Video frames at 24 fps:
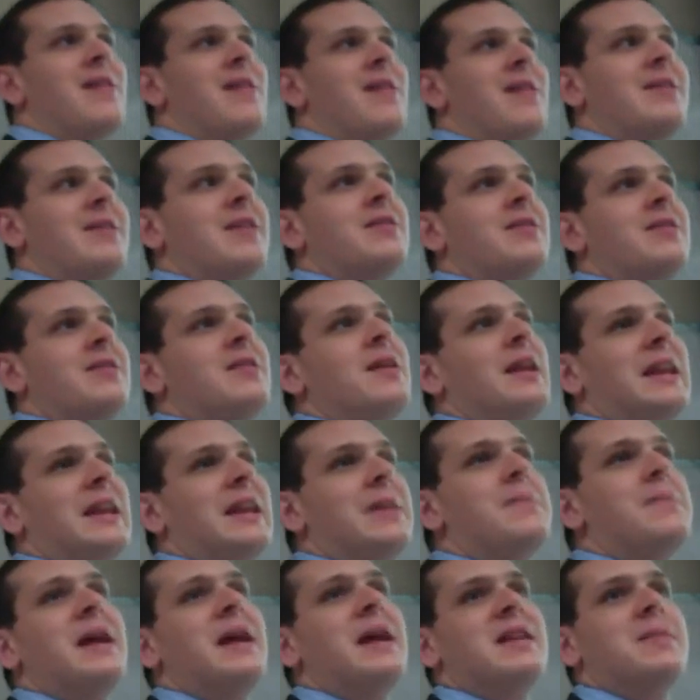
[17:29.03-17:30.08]
that doesn't
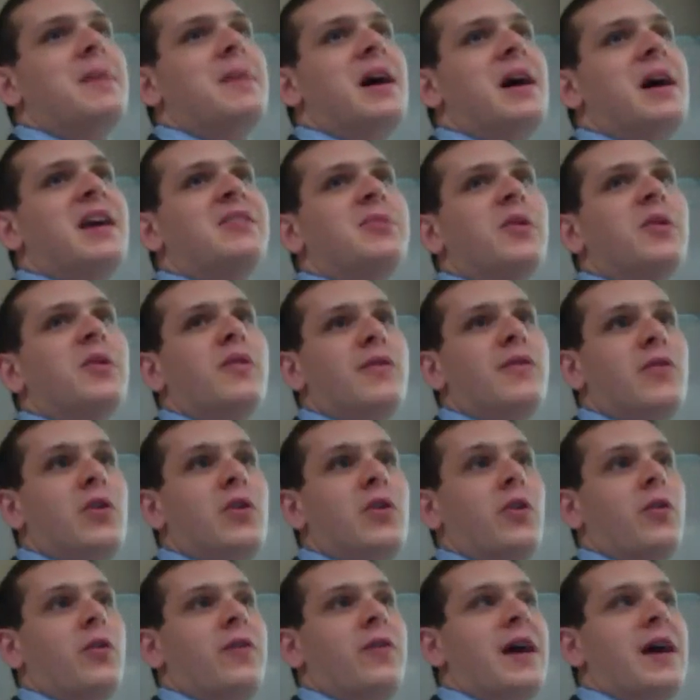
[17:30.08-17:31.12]
eliminate the possible
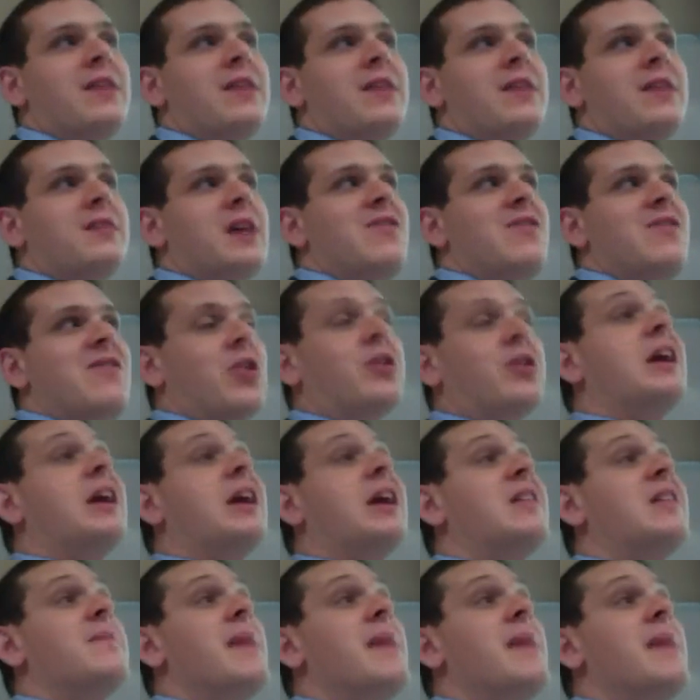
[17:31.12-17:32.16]
reverter. That's kind of
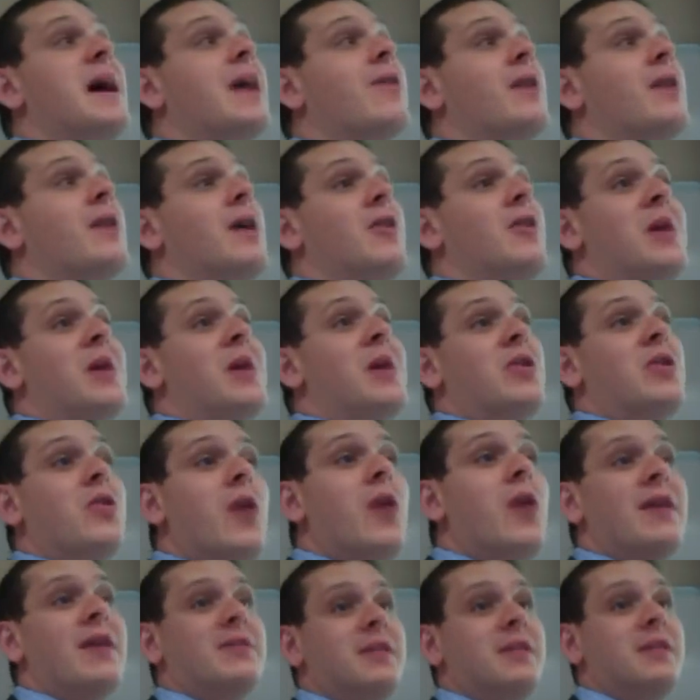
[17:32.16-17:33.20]
lurking in the background, no matter
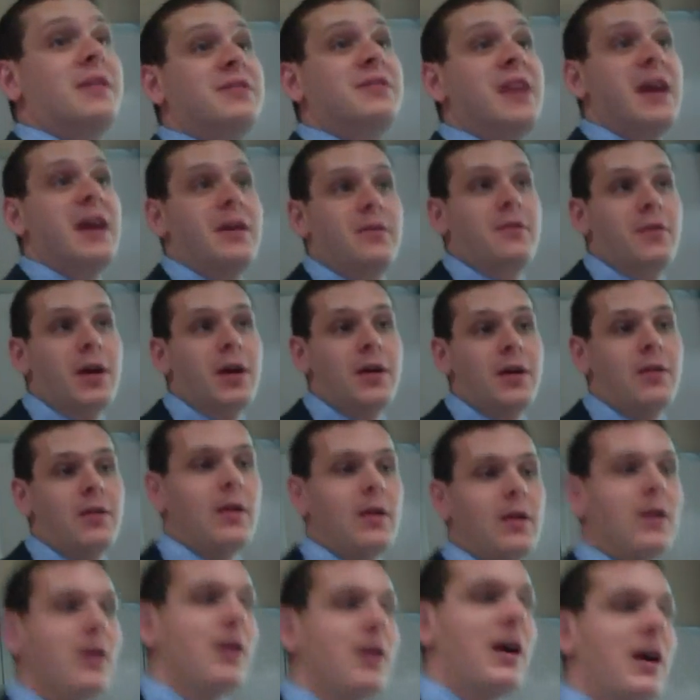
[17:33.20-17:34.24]
who has the estate, right?
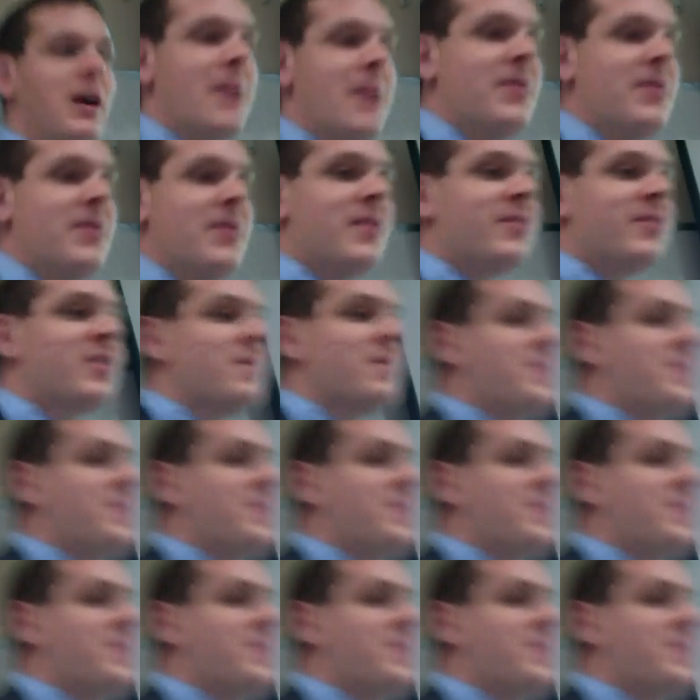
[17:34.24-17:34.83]
I mean, this